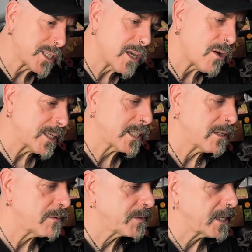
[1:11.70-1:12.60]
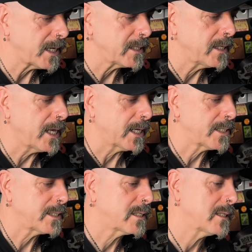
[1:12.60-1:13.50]
was the idea of getting
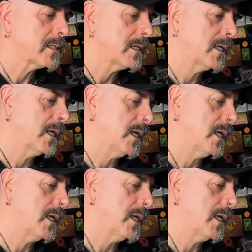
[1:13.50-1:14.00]
this.